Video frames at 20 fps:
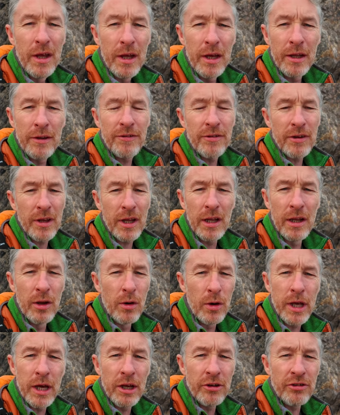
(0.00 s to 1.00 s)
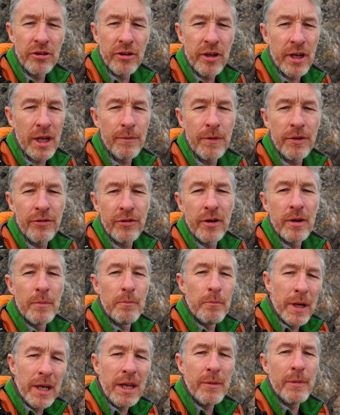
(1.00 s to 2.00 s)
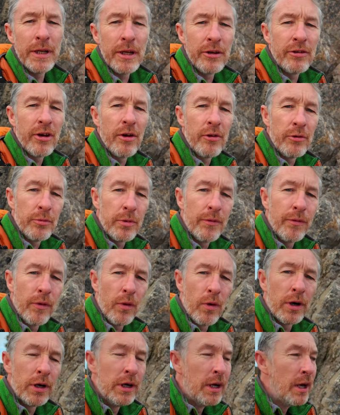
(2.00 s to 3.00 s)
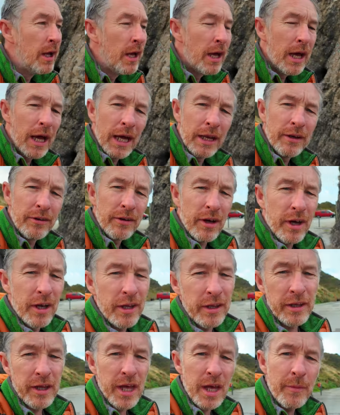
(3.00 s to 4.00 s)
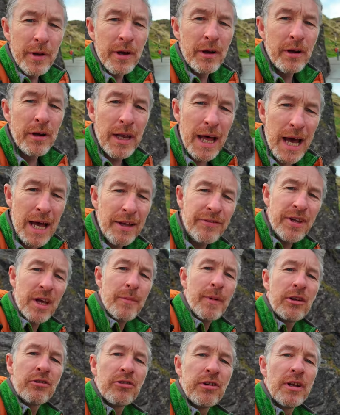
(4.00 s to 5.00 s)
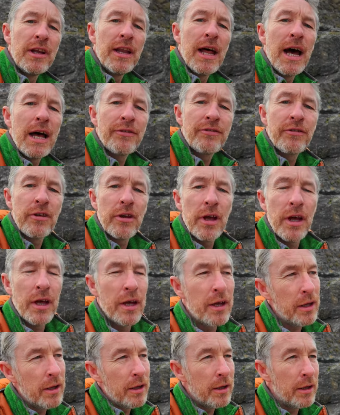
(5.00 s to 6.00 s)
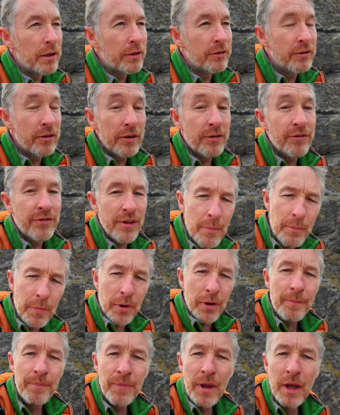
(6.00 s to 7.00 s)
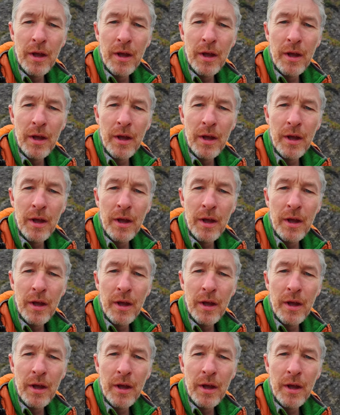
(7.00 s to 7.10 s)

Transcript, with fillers: It's a location that I visited many, many times before, and I came here last time, actually last uh, December,